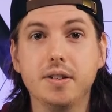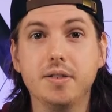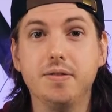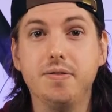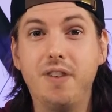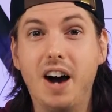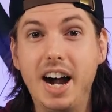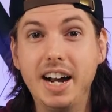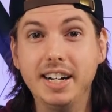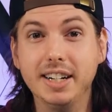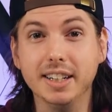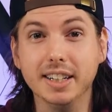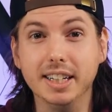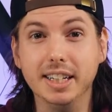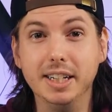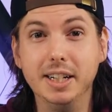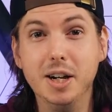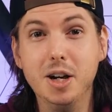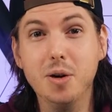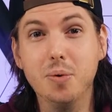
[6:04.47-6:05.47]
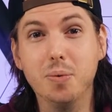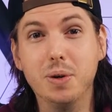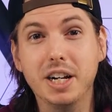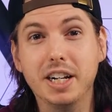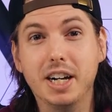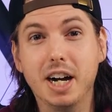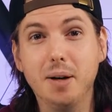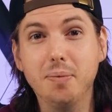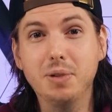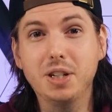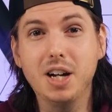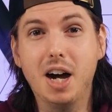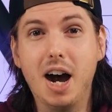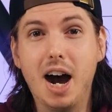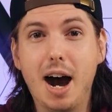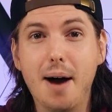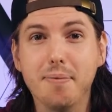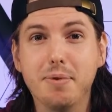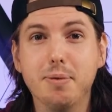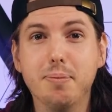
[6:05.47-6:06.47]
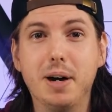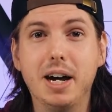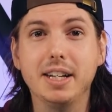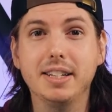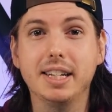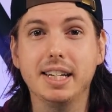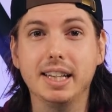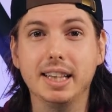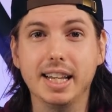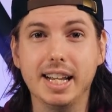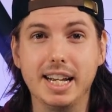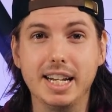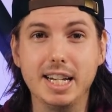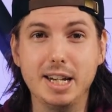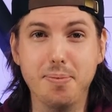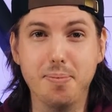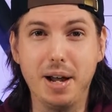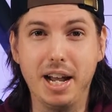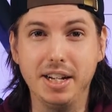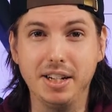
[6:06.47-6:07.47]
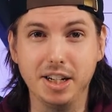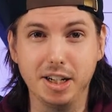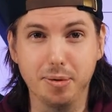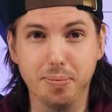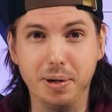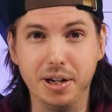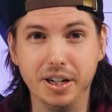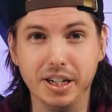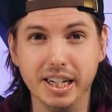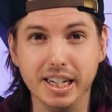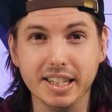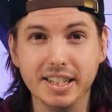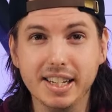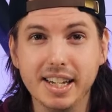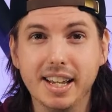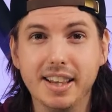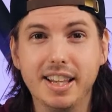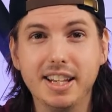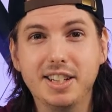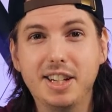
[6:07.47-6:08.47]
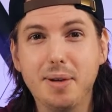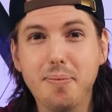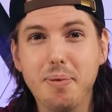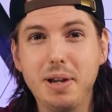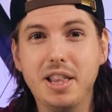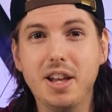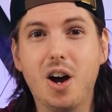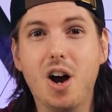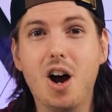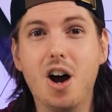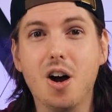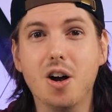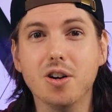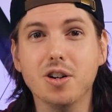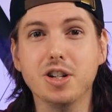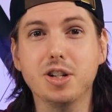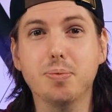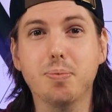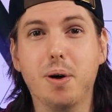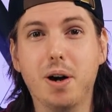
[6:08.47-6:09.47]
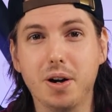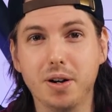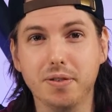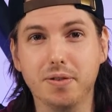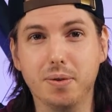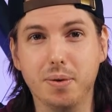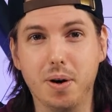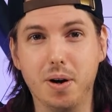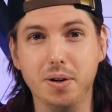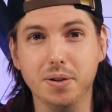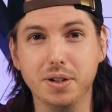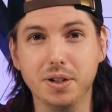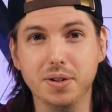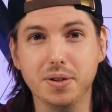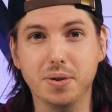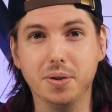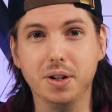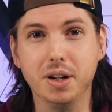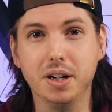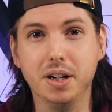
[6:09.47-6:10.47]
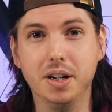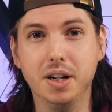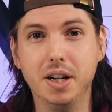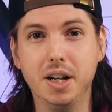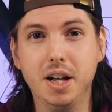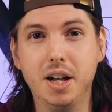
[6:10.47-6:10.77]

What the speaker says: Finally, when it comes to optimizing landing page experience, this can be the hardest part of quality score.